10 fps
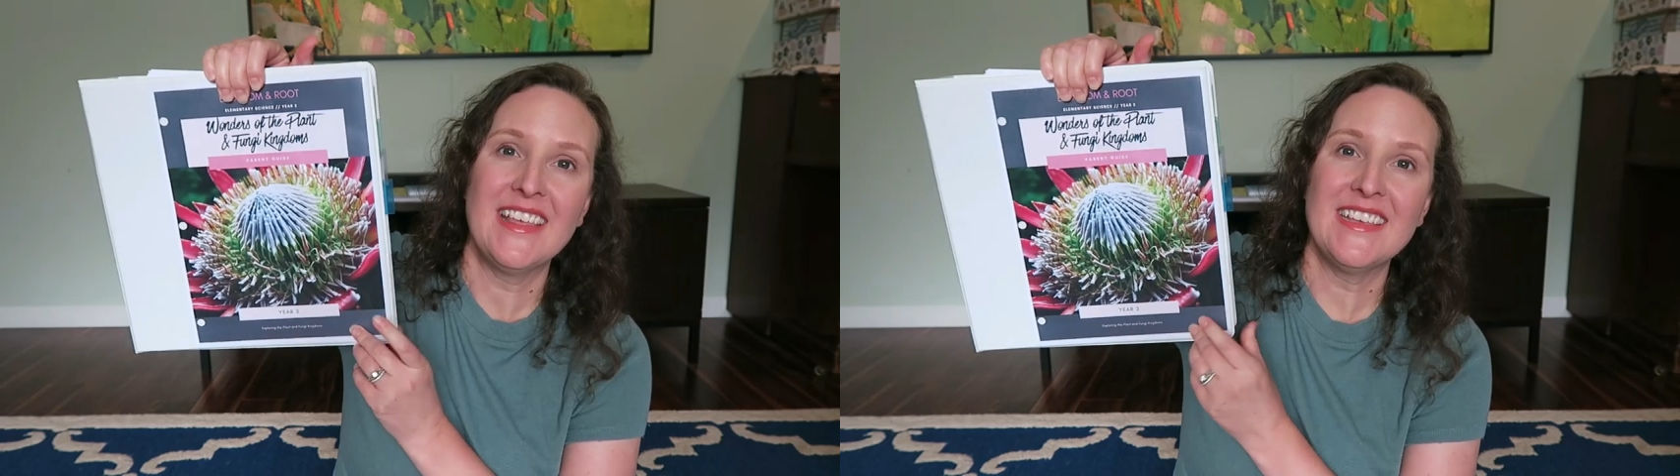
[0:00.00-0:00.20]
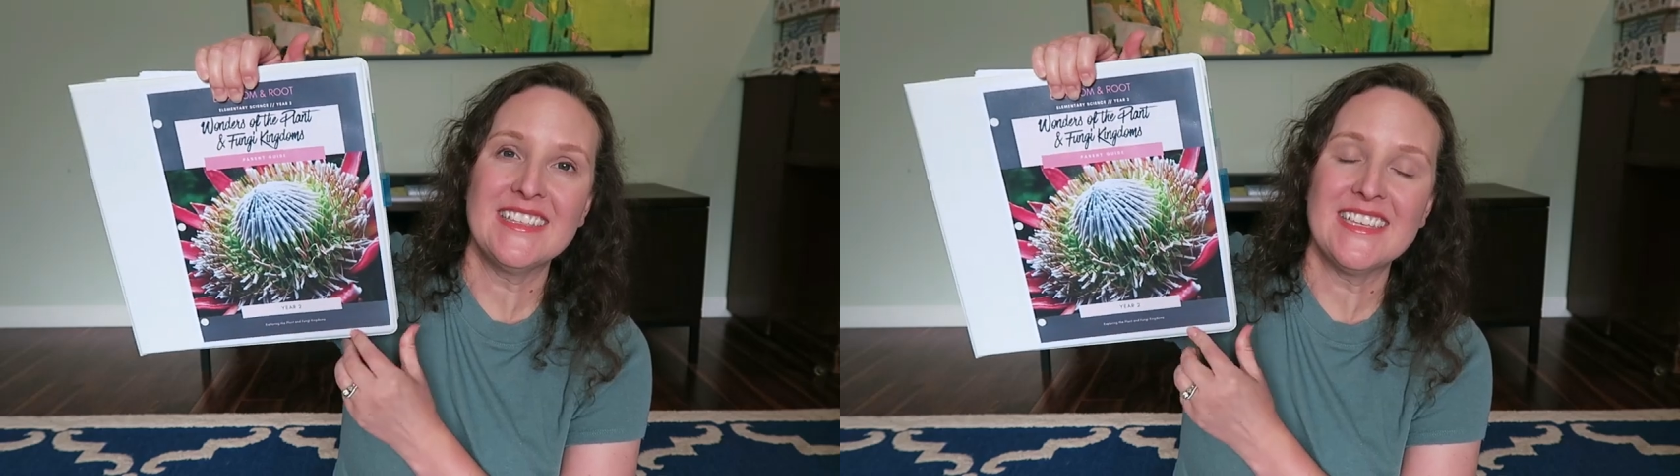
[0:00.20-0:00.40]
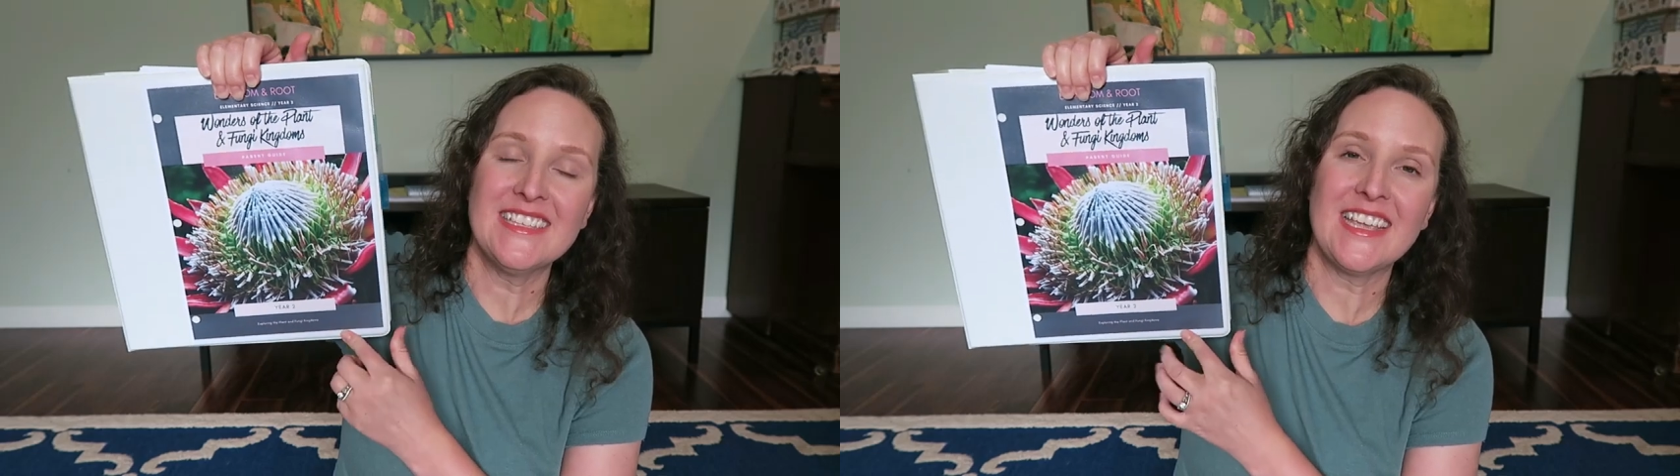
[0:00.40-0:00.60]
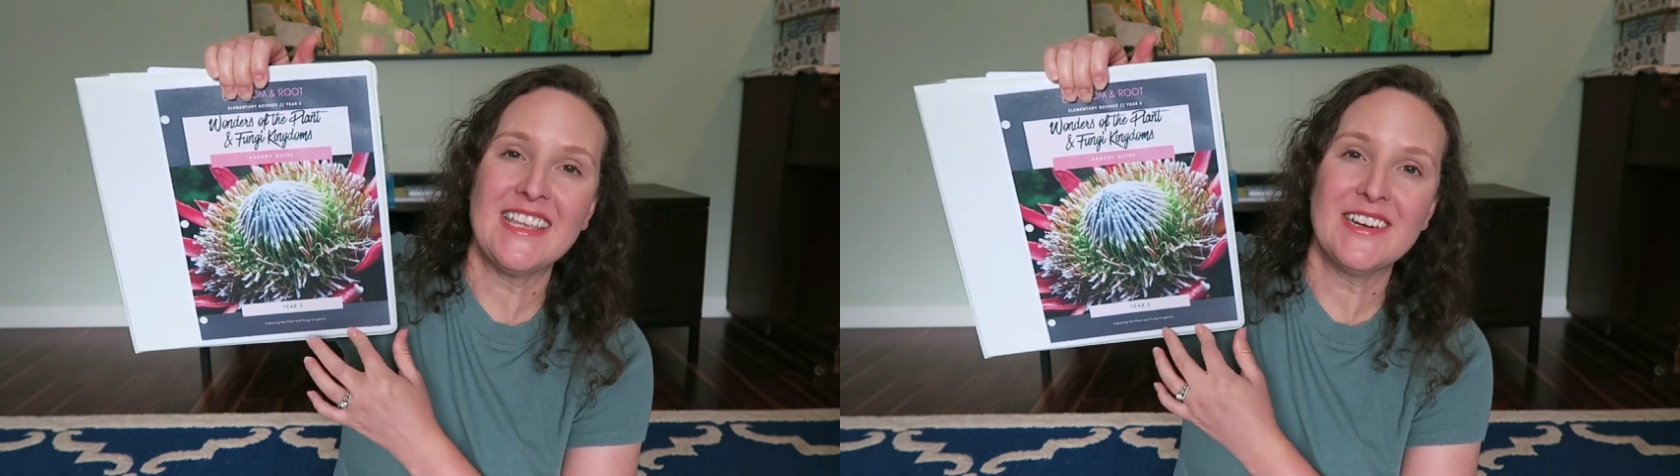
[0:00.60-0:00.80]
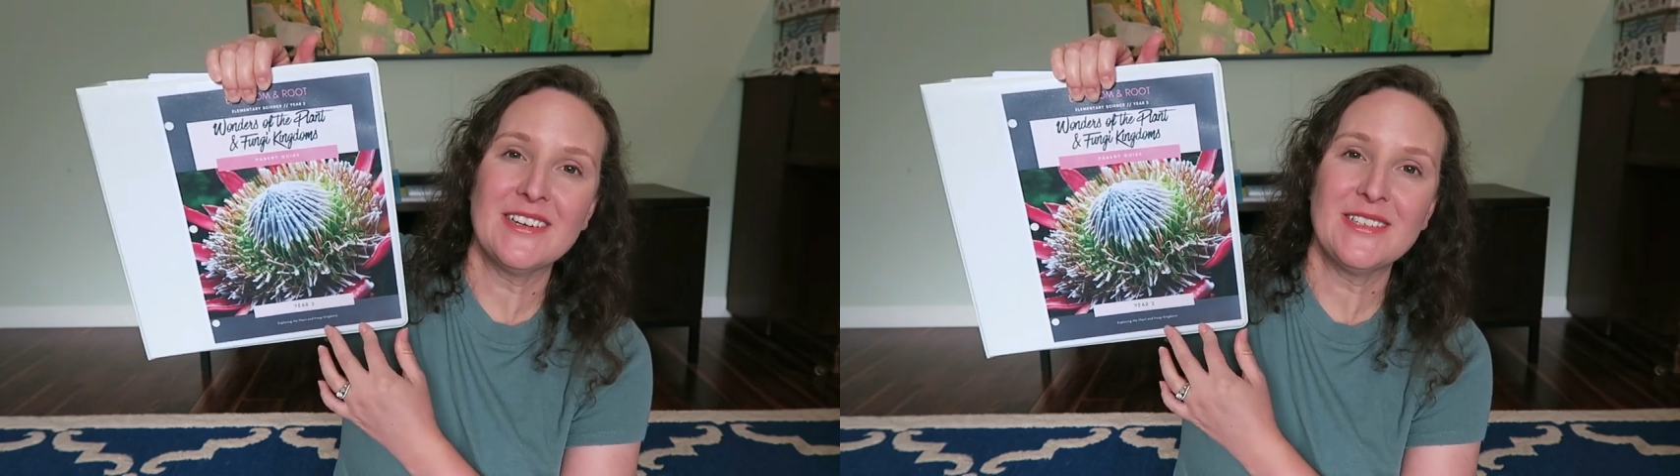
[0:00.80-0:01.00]
This is a
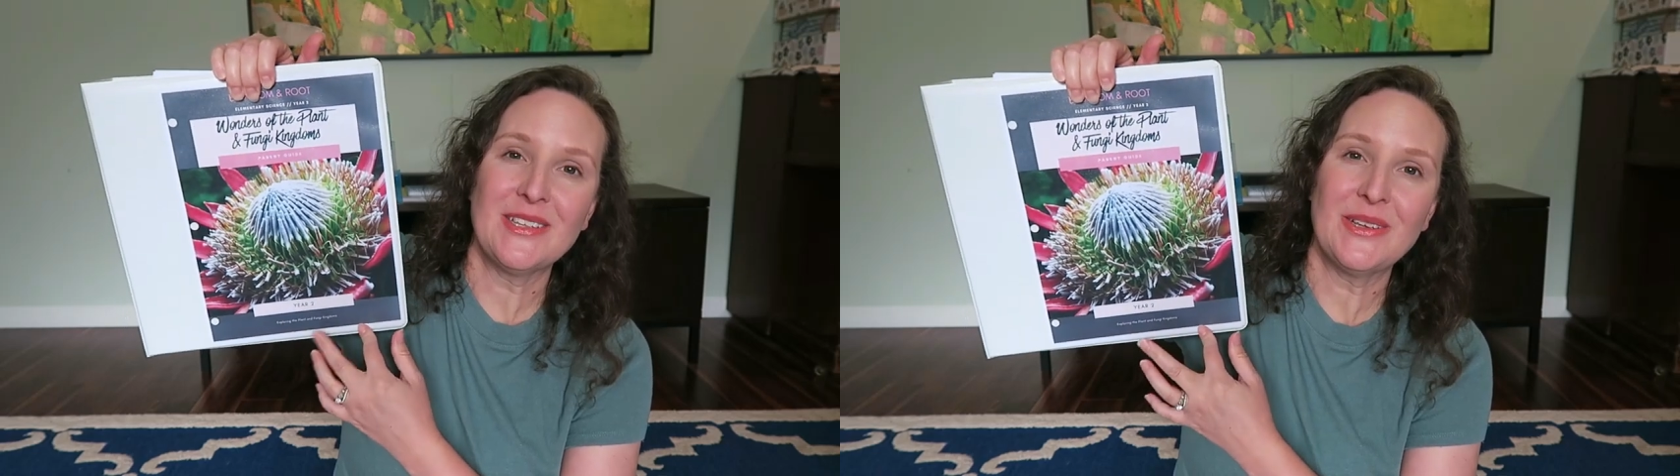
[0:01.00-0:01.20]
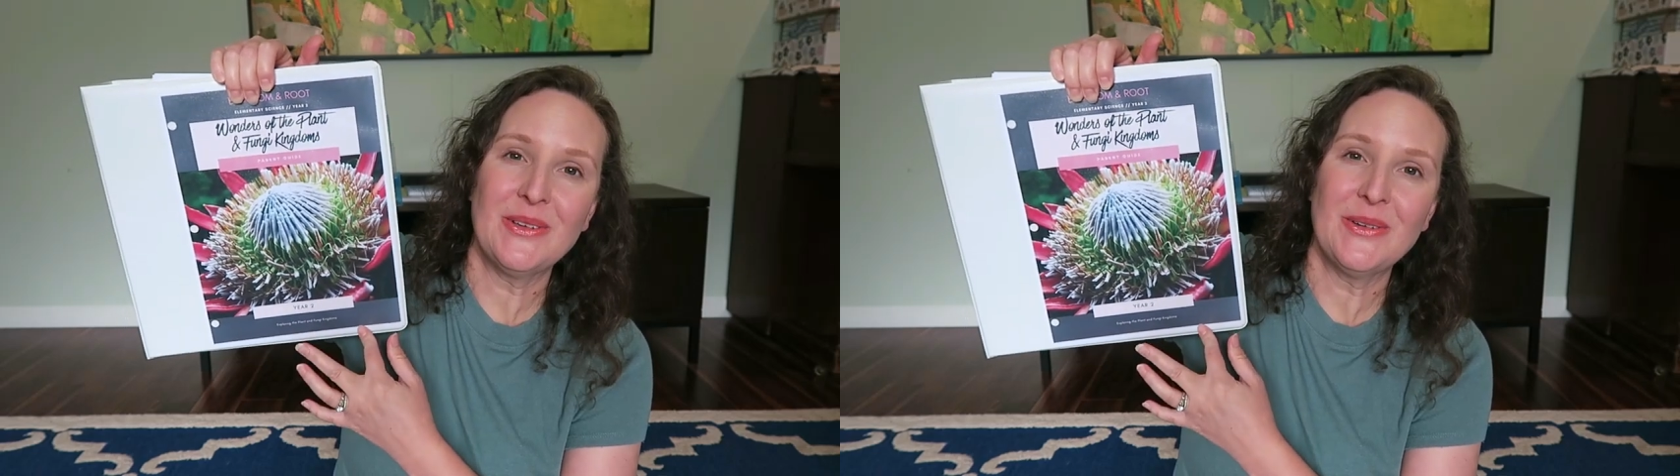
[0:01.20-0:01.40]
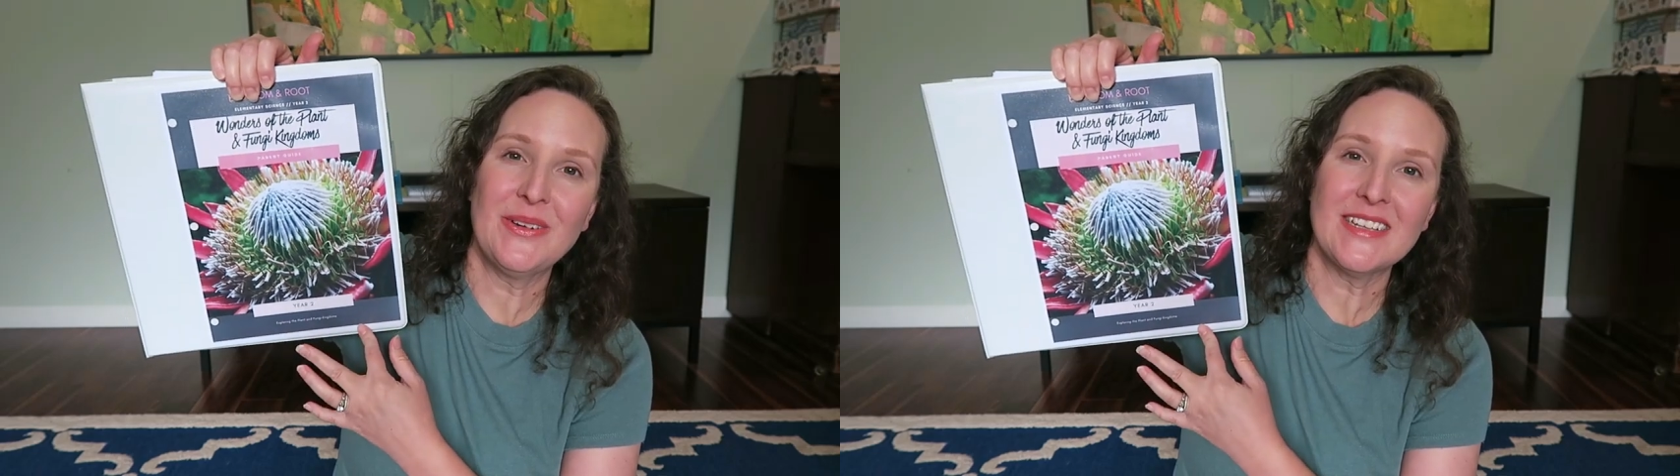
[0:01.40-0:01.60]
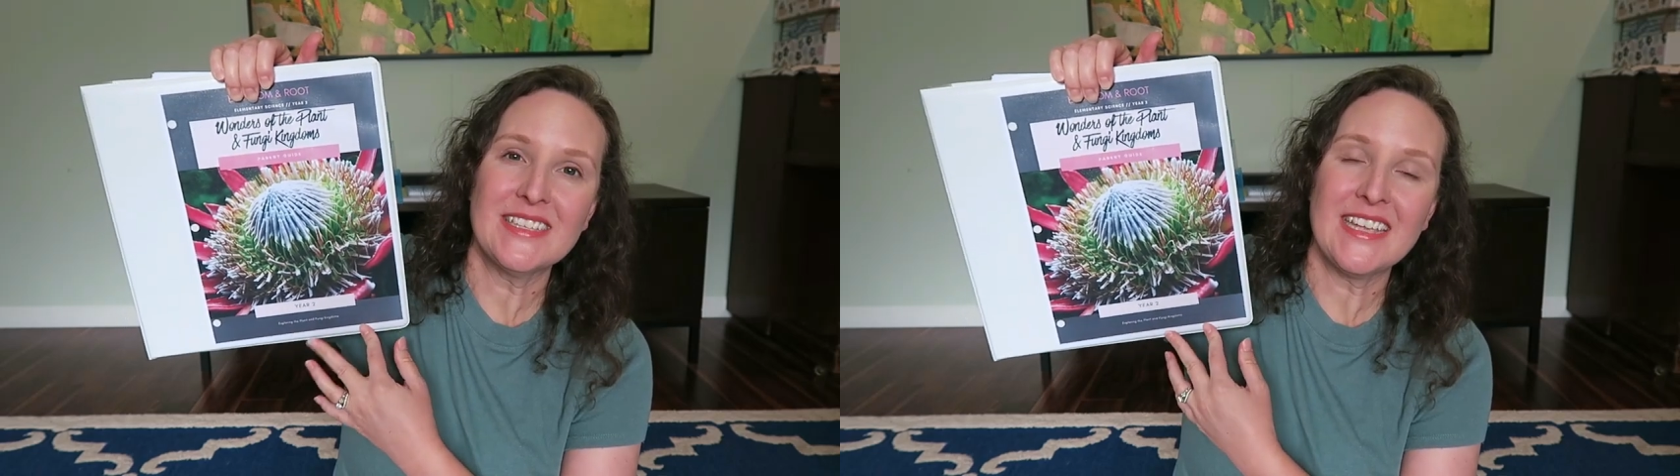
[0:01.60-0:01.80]
year 2